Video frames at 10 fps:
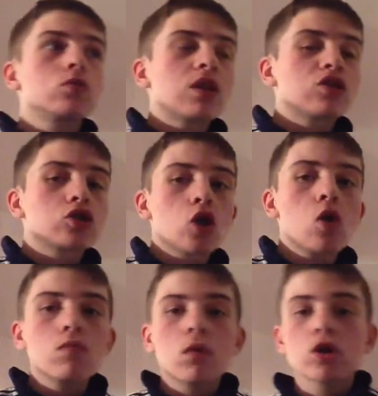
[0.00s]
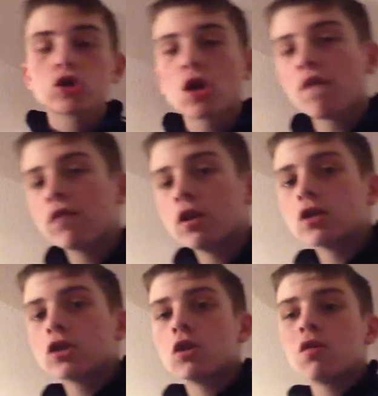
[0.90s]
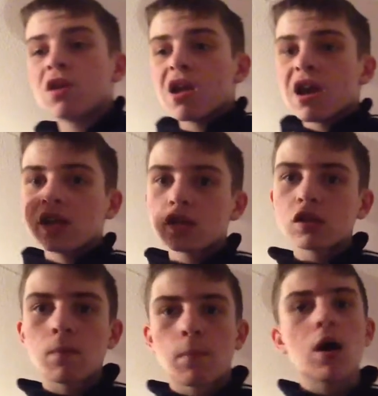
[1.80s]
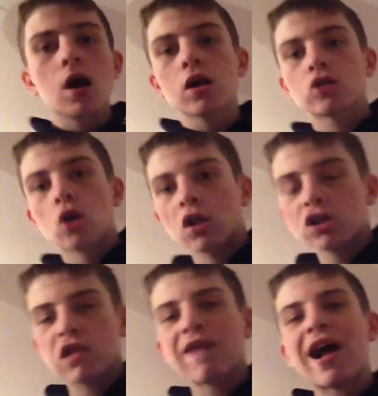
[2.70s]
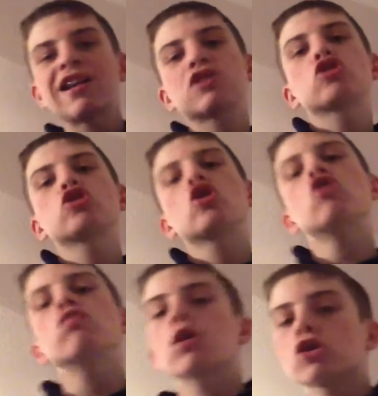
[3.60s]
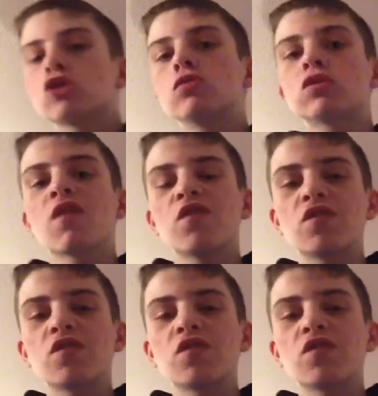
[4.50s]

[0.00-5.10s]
There's so much stuff for you to do, and there's the Bards College. They've added so much new stuff in